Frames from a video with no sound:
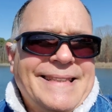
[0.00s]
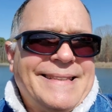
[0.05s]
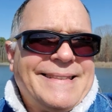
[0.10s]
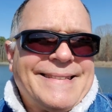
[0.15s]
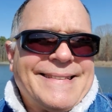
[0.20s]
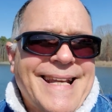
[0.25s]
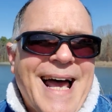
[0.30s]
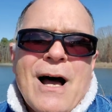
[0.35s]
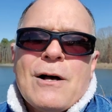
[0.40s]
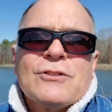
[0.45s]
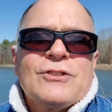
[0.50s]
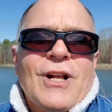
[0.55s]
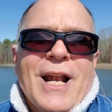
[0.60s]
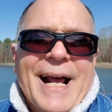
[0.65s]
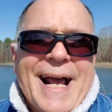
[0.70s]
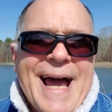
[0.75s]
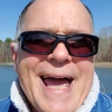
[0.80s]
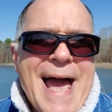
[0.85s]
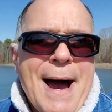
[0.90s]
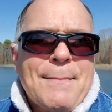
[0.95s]
sounds
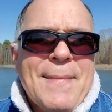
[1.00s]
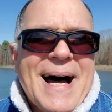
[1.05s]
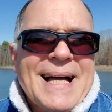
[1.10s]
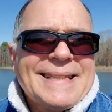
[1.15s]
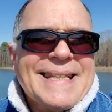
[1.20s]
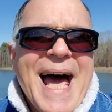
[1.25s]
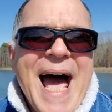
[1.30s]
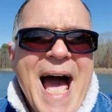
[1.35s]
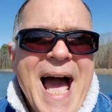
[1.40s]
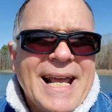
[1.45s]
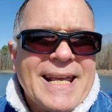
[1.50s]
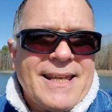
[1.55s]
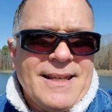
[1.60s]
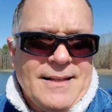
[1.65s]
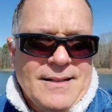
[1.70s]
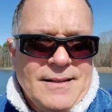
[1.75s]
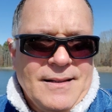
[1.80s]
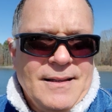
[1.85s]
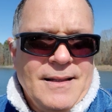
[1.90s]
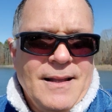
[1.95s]
like I am
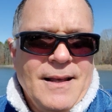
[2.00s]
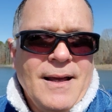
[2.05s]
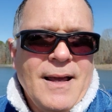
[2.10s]
attacking.